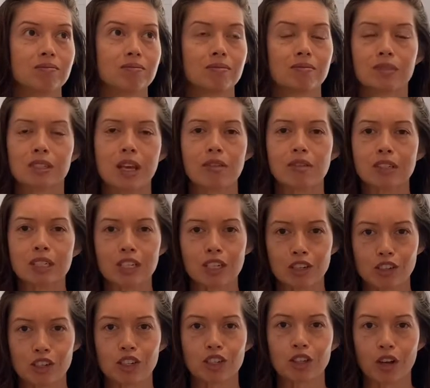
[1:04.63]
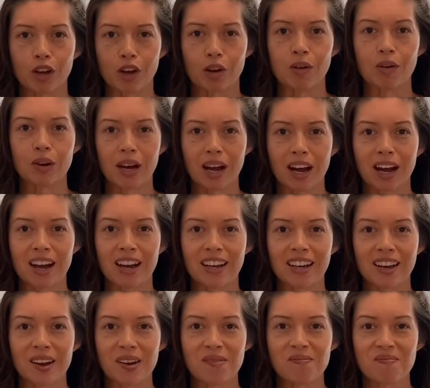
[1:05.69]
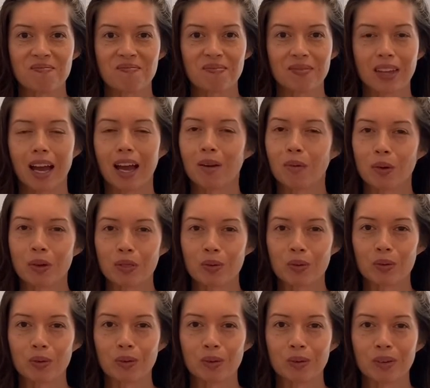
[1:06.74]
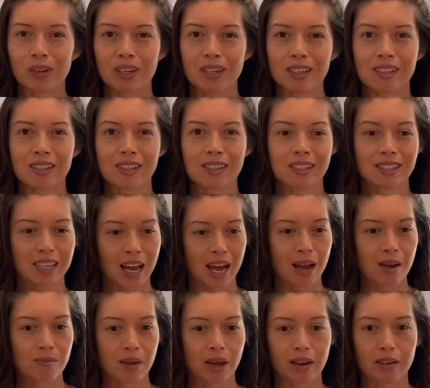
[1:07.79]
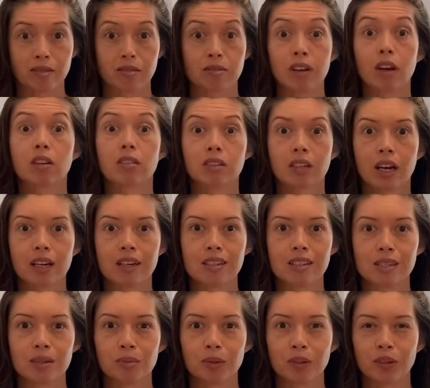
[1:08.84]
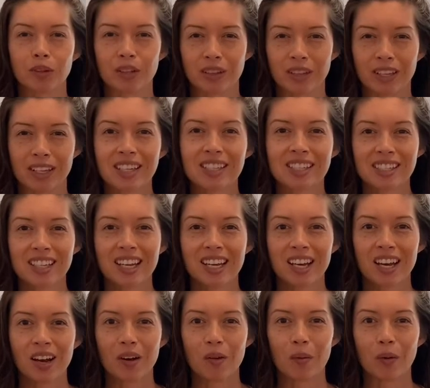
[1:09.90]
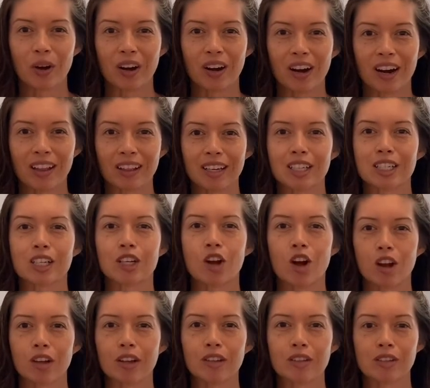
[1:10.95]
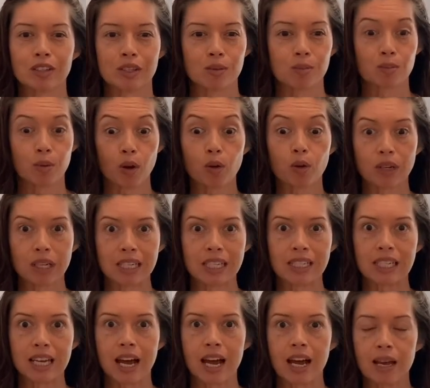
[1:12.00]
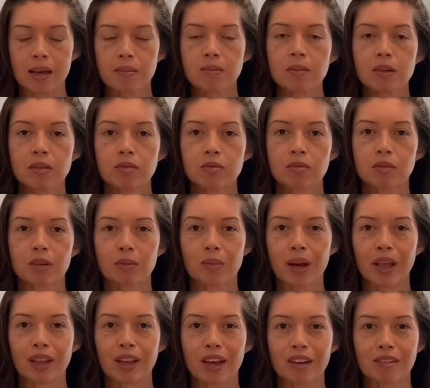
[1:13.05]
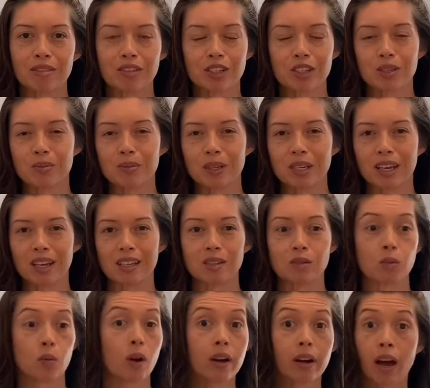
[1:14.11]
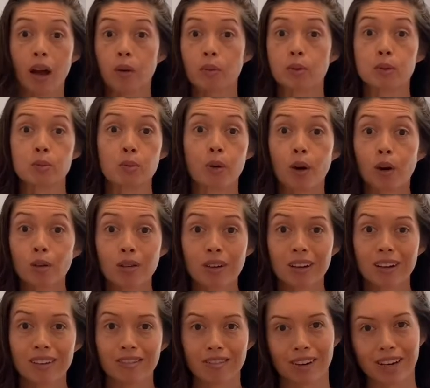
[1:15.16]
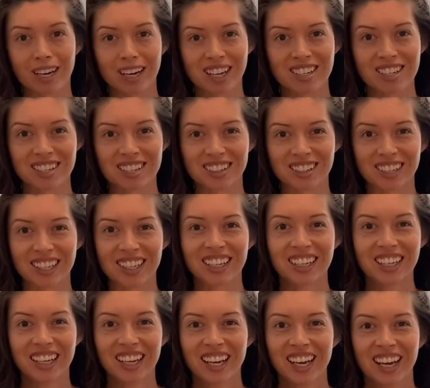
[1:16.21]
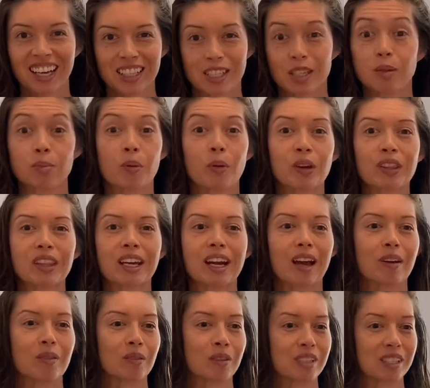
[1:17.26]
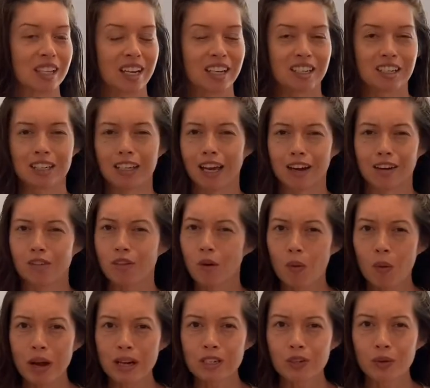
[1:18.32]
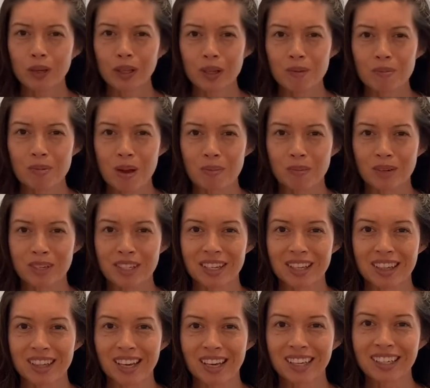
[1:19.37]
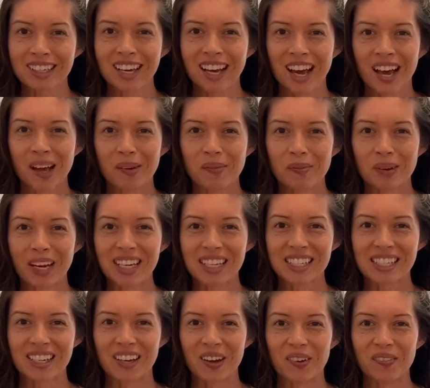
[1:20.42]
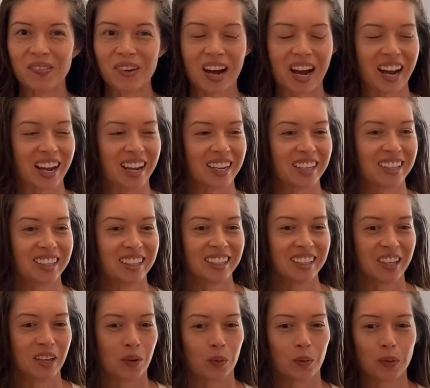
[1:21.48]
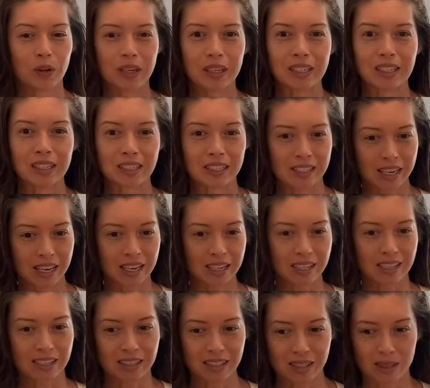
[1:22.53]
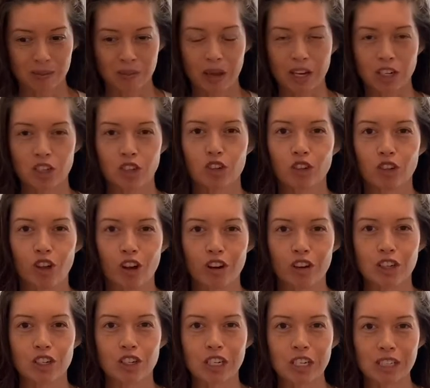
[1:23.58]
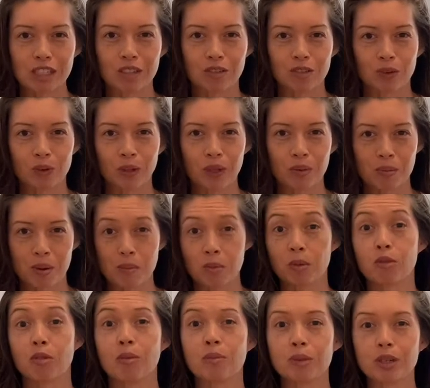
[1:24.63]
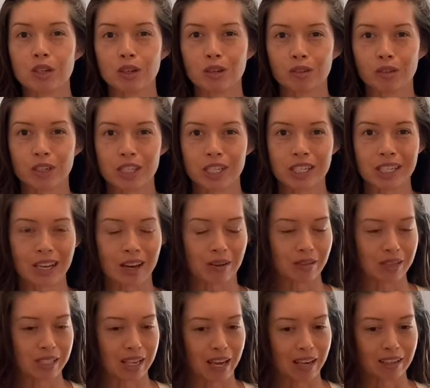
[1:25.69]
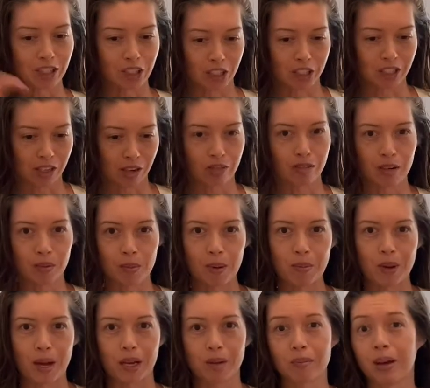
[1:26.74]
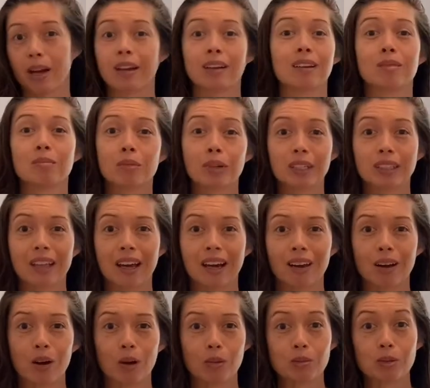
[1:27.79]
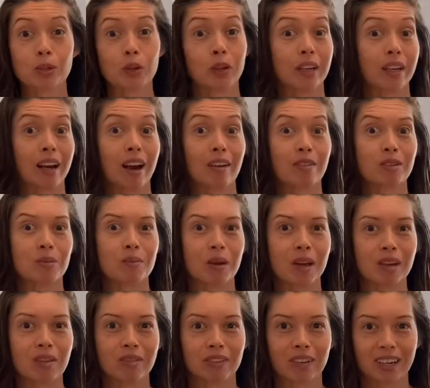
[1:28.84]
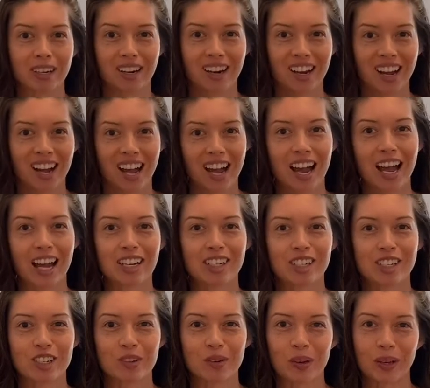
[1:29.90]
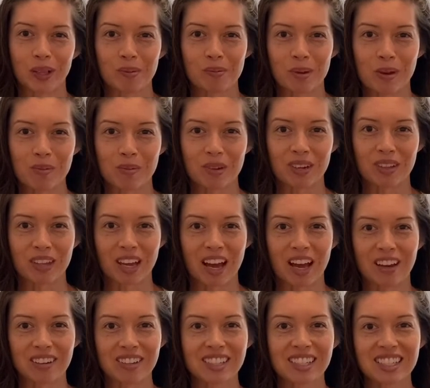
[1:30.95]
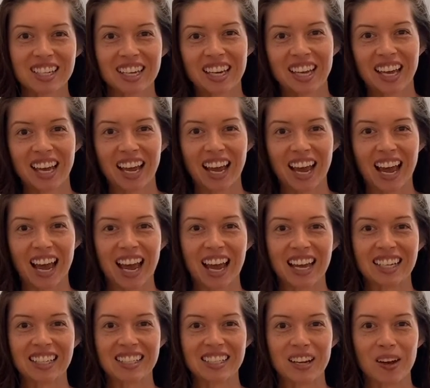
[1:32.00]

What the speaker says: 7 years ago, I went through a time that felt kind of similar to this, where I like to call it this broken time in my life, just because one, I was broke financially to the point that I was actually, I don't know why toilet paper is a thing, but I would take some extra long sheets of toilet paper from the university I was at and just stuff it in my backpack and bring that home so I didn't have to pay for extra toilet paper at the house. And